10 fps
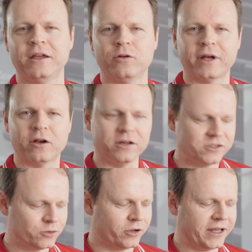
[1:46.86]
you can
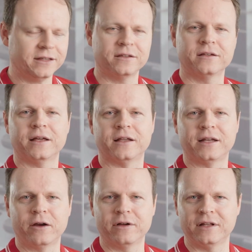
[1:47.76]
also connect
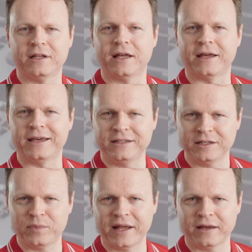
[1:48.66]
directly a
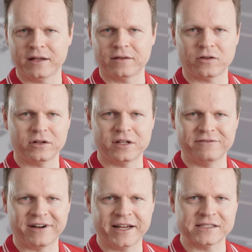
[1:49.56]
heating blanket on the
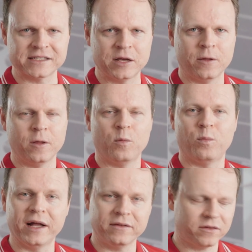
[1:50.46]
device,
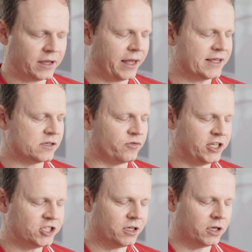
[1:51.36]
but as a
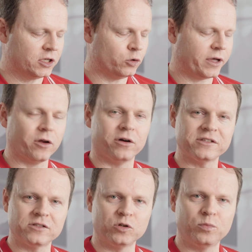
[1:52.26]
feature you can
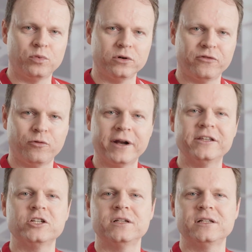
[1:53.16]
also put 4
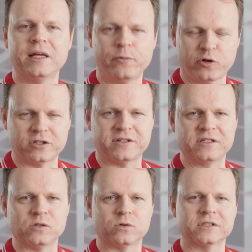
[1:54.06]
additional temperature
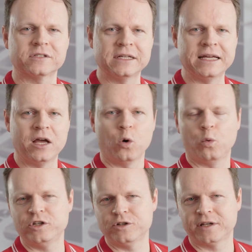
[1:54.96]
sensors,
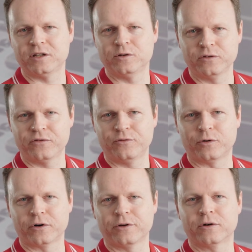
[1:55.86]
which you can use
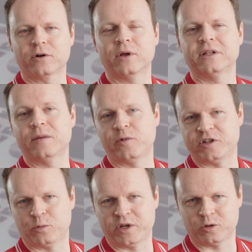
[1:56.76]
for your
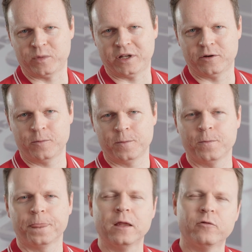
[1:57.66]
temperature measurement.
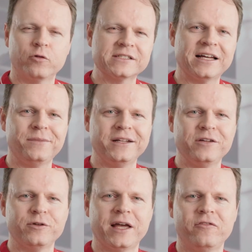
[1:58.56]
For example,
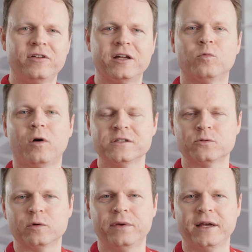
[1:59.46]
if you have an
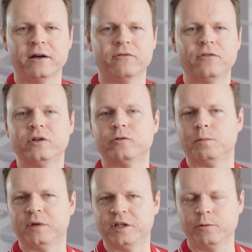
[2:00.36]
advanced repair with
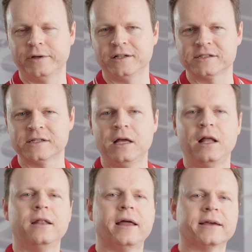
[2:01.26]
different materials
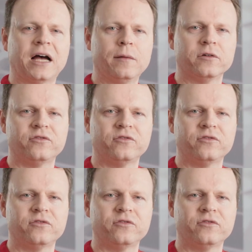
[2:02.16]
like carbon